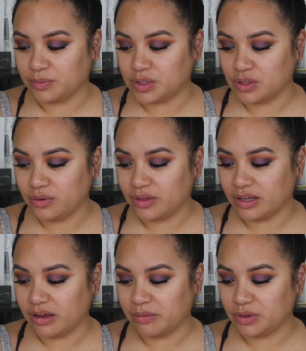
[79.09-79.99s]
soothe and
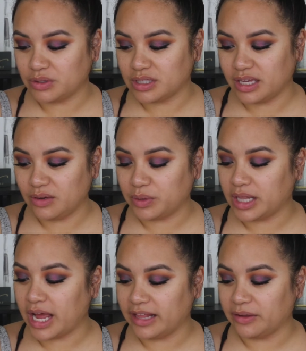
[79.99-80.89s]
calm your skin while
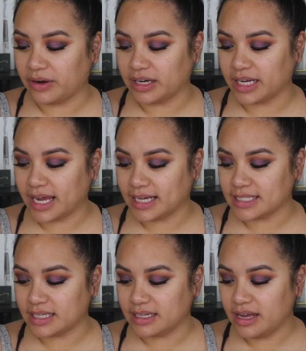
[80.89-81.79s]
hyaluronic
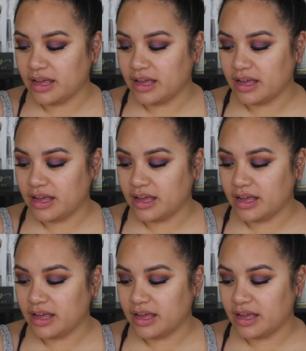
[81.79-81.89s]
acid